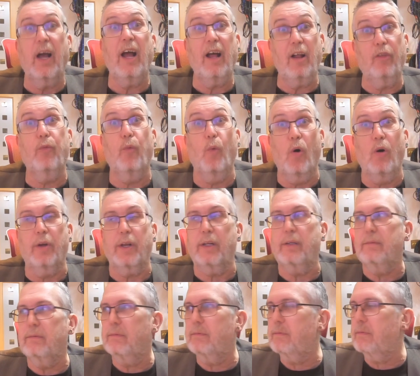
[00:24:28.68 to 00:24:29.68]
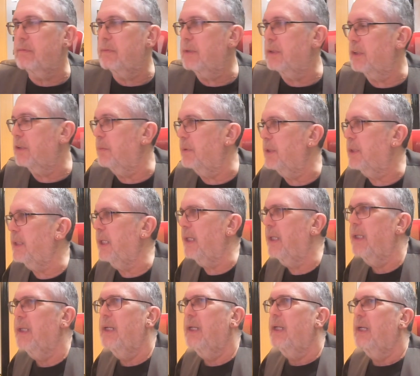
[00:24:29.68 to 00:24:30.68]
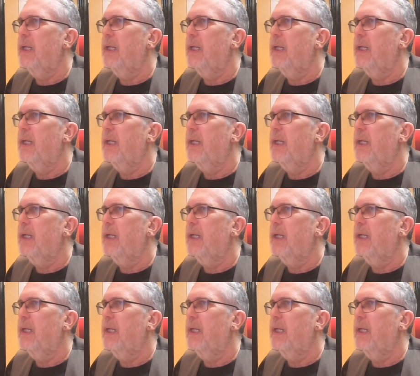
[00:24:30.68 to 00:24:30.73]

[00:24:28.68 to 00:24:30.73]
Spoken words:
health warning to some extent.